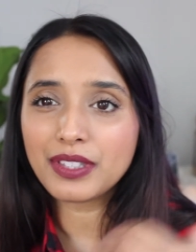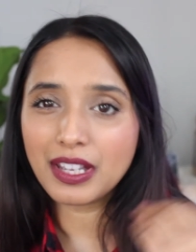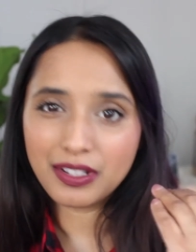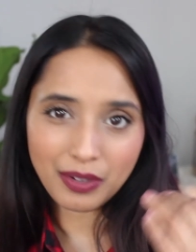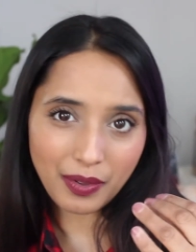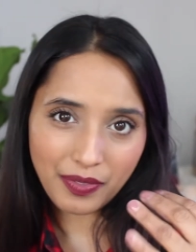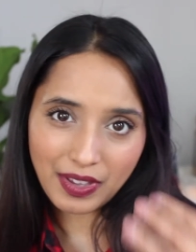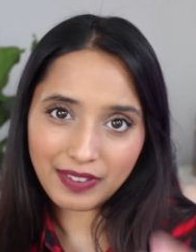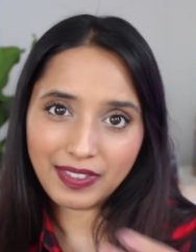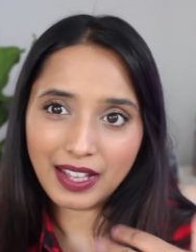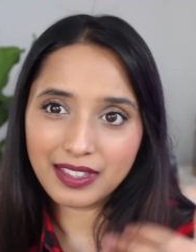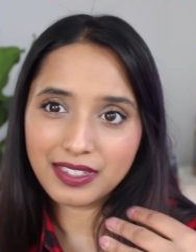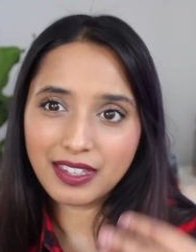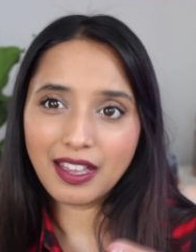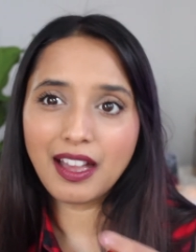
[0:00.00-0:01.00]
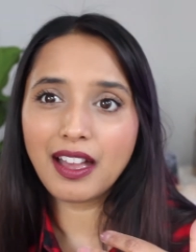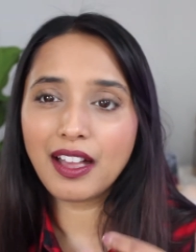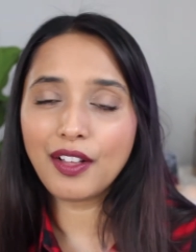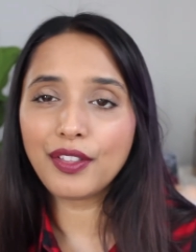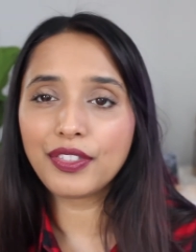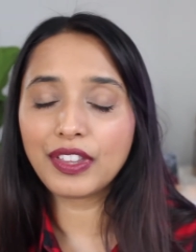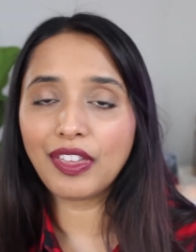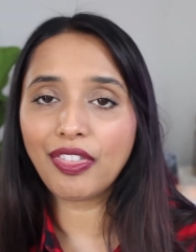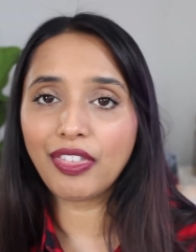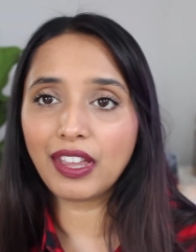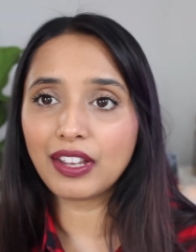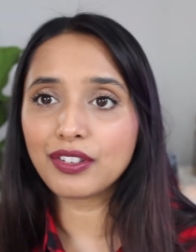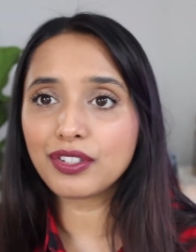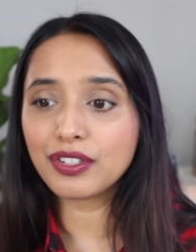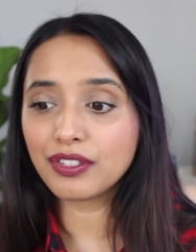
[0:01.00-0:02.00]
I don't think that's a healthy
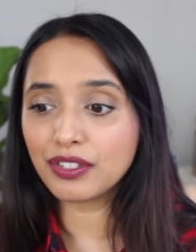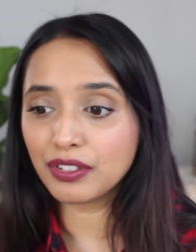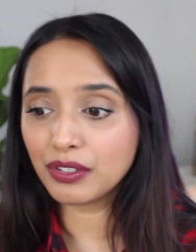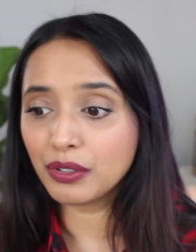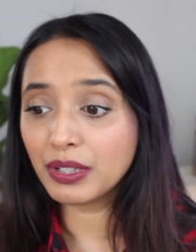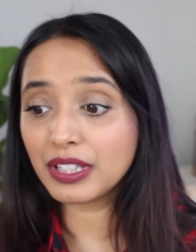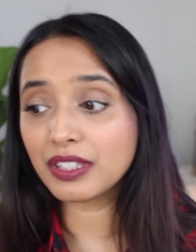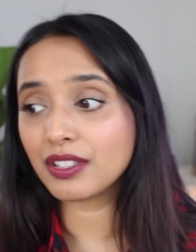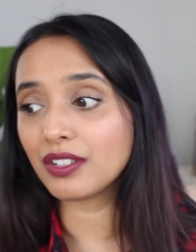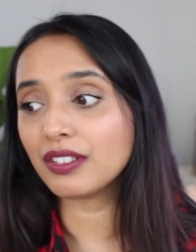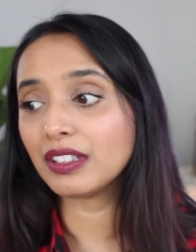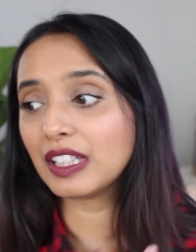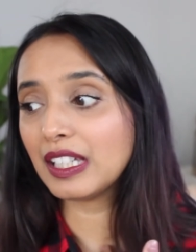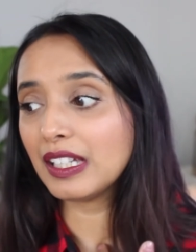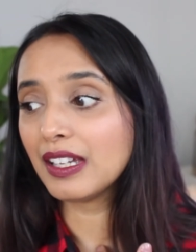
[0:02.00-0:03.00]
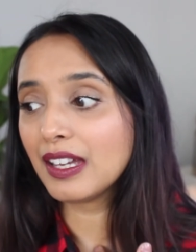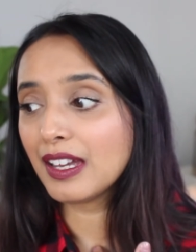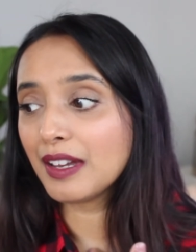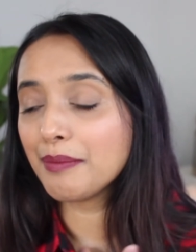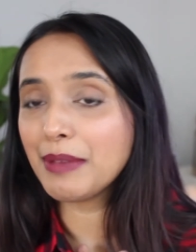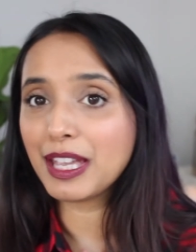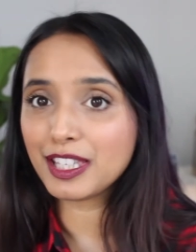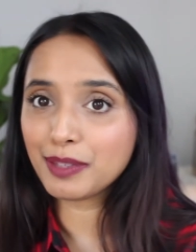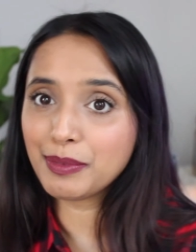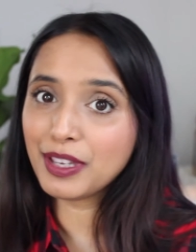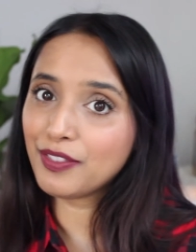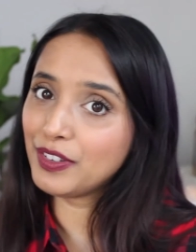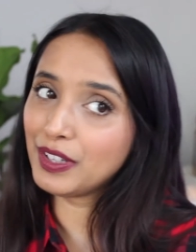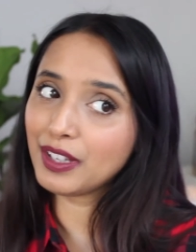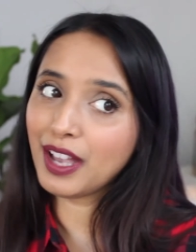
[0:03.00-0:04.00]
thing to do. It certainly makes
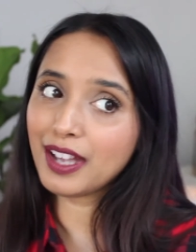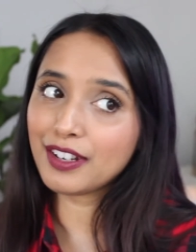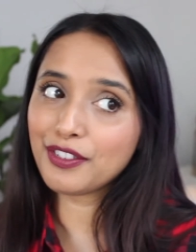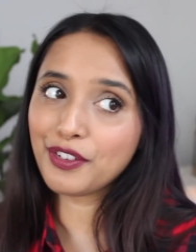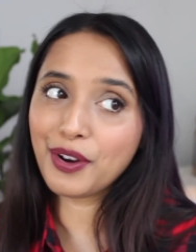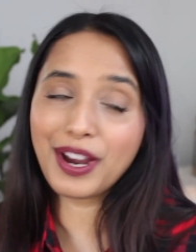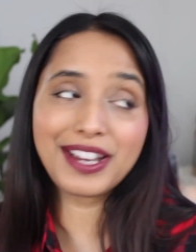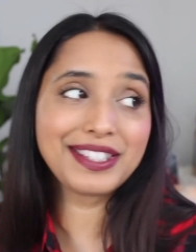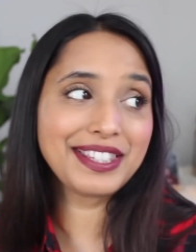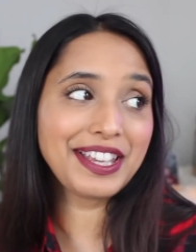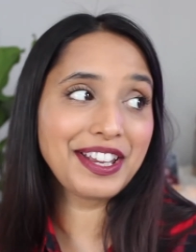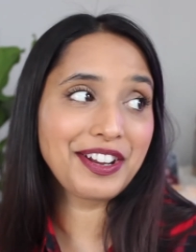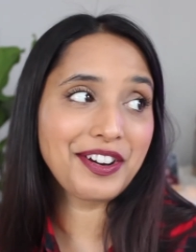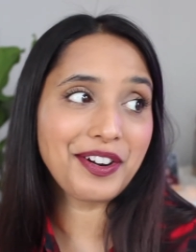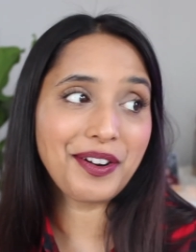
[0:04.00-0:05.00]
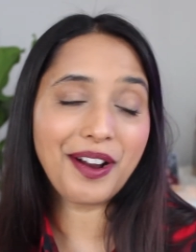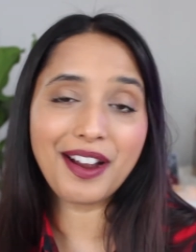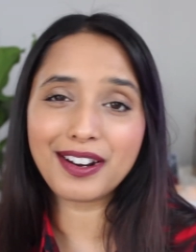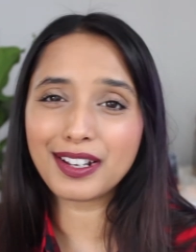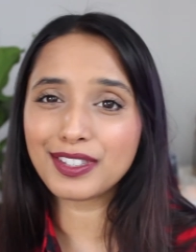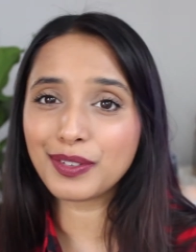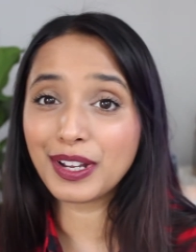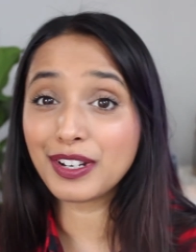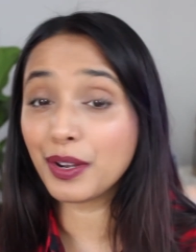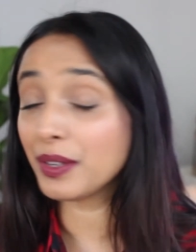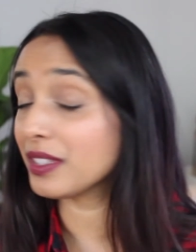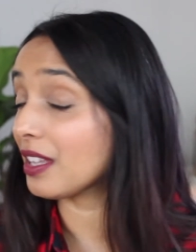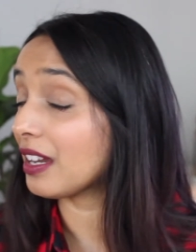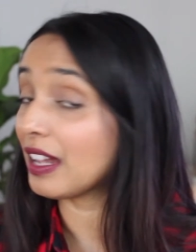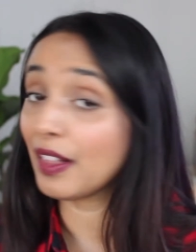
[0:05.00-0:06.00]
me feel kind of crazy and neurotic, so I know
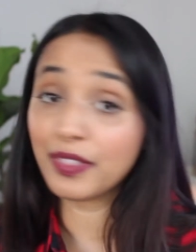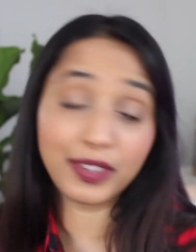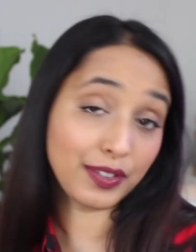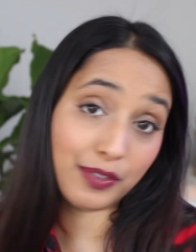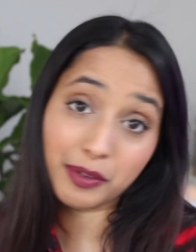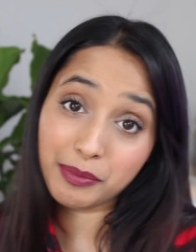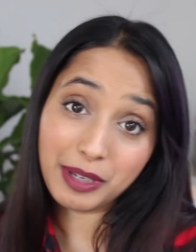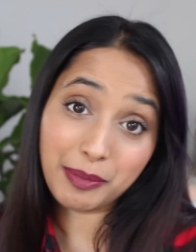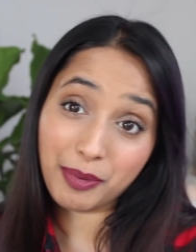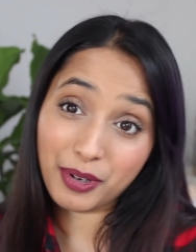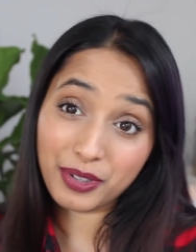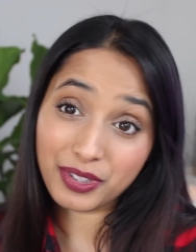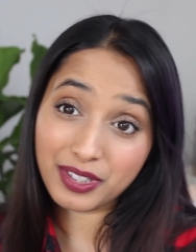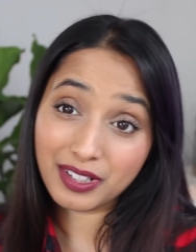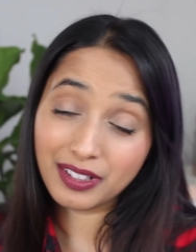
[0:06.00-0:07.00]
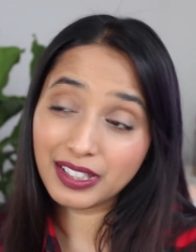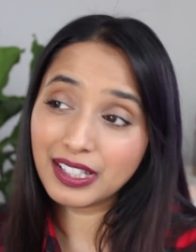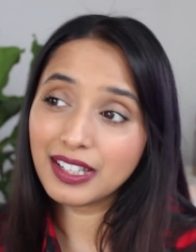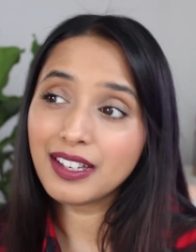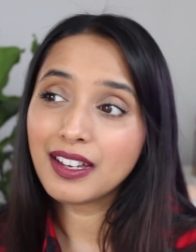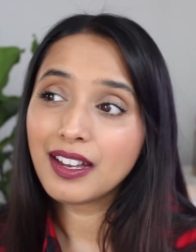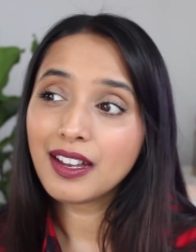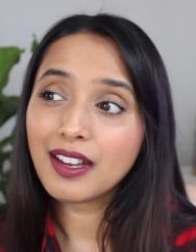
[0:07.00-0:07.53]
it's not healthy for me personally,